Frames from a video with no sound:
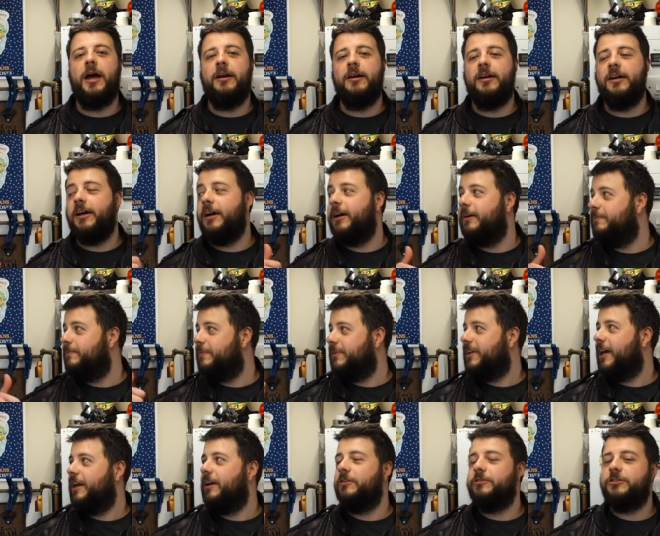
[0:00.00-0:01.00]
to uh,
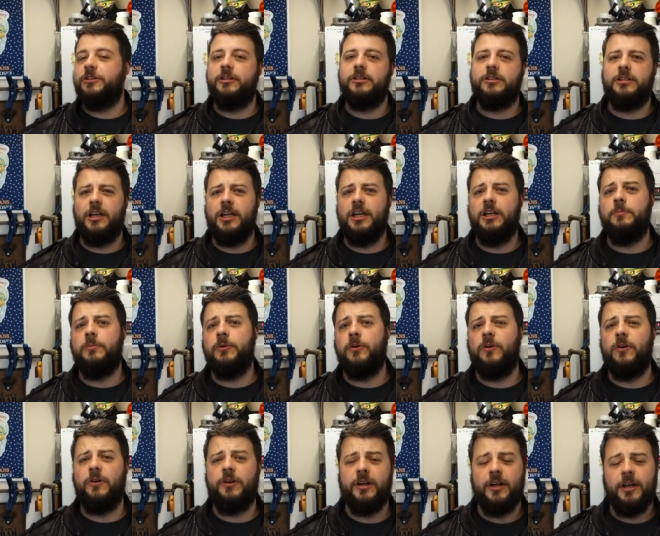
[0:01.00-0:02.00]
get onto this
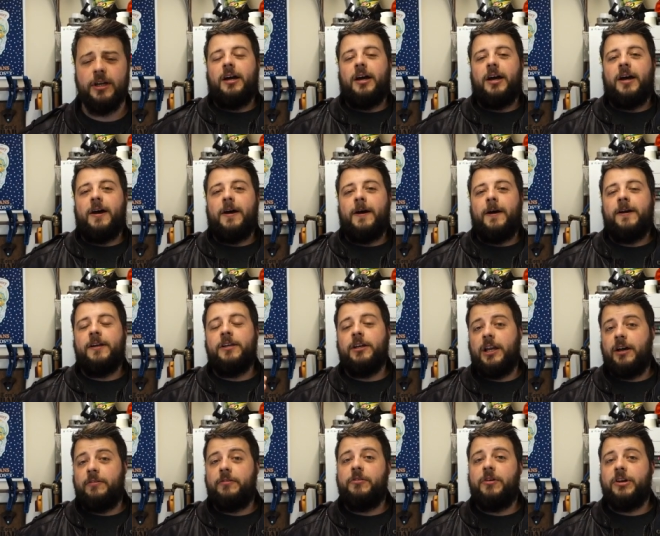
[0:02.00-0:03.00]
leaderboard, uh,
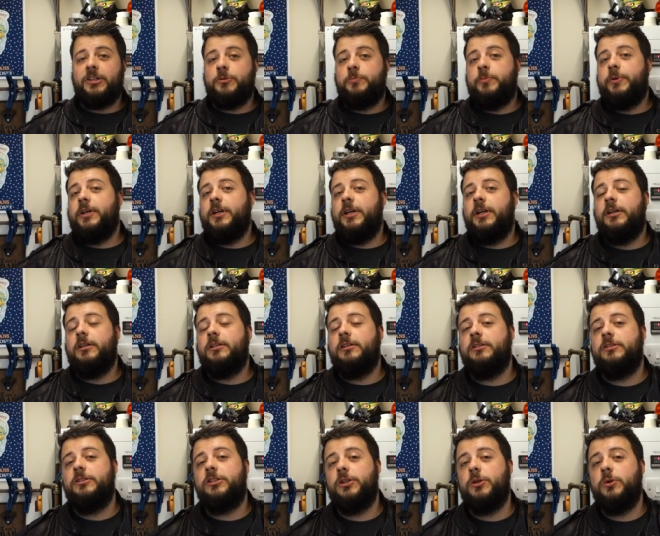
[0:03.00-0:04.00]
you'll have a recipe
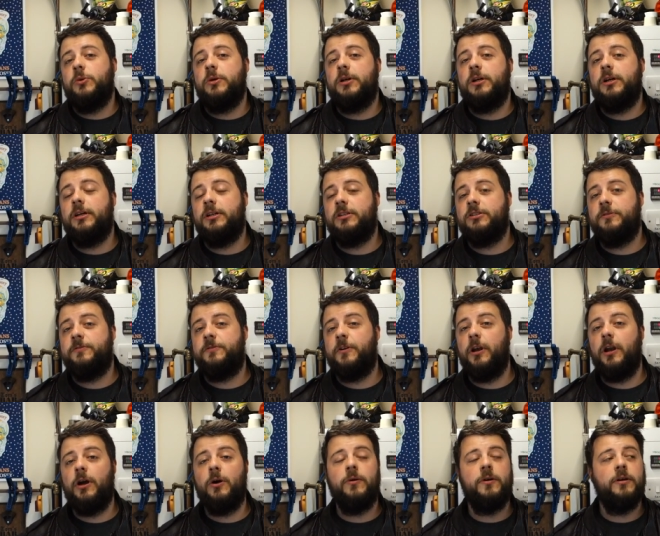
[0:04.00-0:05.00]
to, uh, to
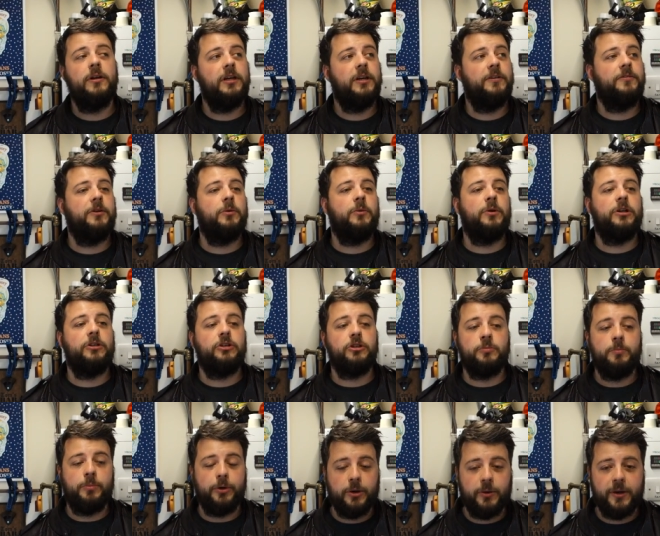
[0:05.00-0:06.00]
follow. If you want to
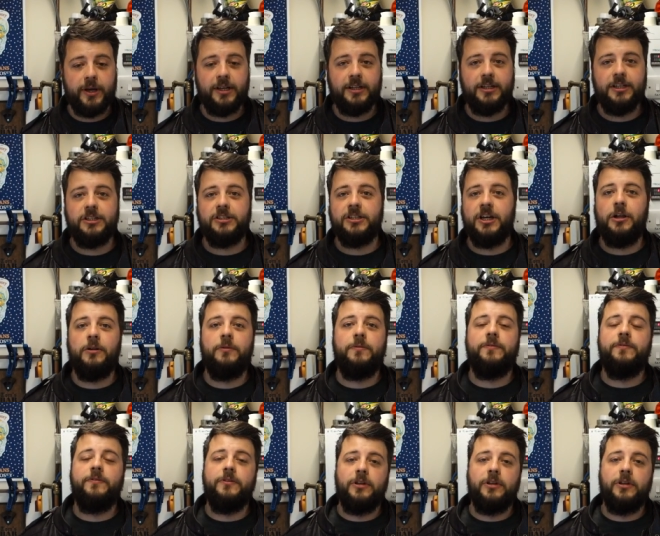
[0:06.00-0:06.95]
just brew it yourself,